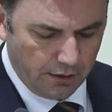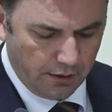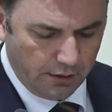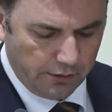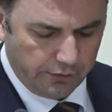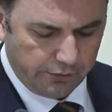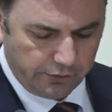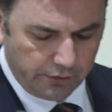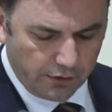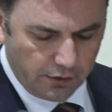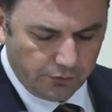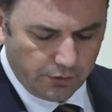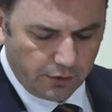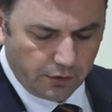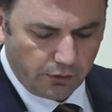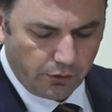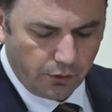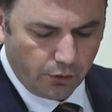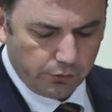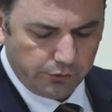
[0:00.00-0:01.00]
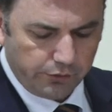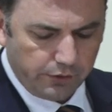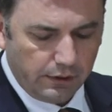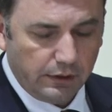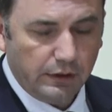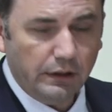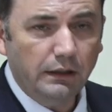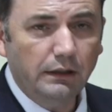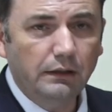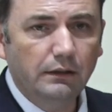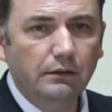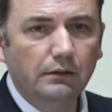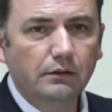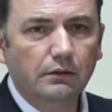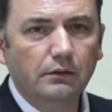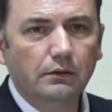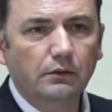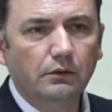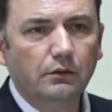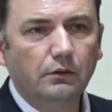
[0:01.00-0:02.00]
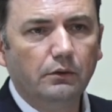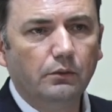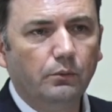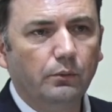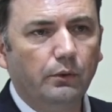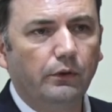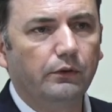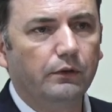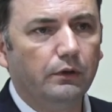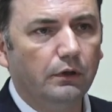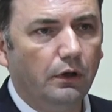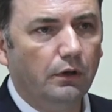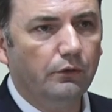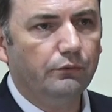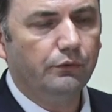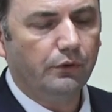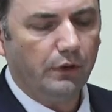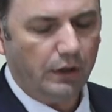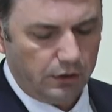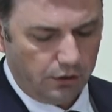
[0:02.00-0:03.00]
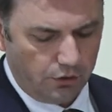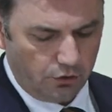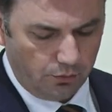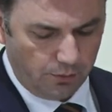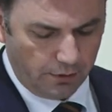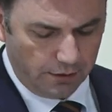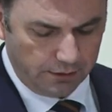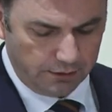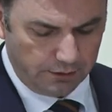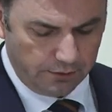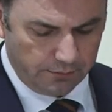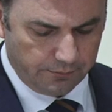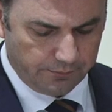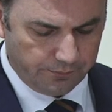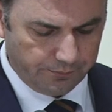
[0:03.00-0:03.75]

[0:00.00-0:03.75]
serving those in need with love and humility.